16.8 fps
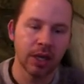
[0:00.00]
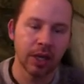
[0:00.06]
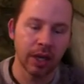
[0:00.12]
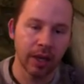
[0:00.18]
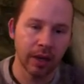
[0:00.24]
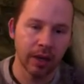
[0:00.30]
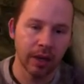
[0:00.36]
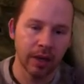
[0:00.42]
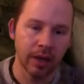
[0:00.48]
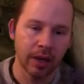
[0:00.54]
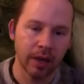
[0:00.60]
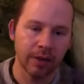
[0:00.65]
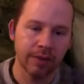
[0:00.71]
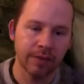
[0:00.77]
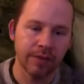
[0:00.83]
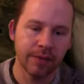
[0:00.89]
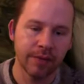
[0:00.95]
I
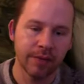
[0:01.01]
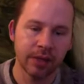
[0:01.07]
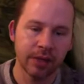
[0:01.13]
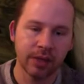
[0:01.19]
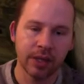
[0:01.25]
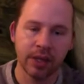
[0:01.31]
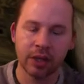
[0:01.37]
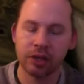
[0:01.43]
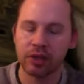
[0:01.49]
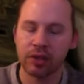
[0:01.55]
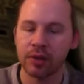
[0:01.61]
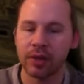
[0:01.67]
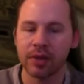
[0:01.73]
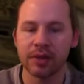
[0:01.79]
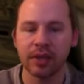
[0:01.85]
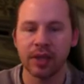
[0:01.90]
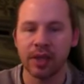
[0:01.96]
think you can actually
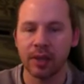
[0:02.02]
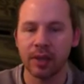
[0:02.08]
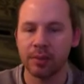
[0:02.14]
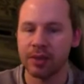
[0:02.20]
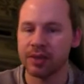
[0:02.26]
raise that up.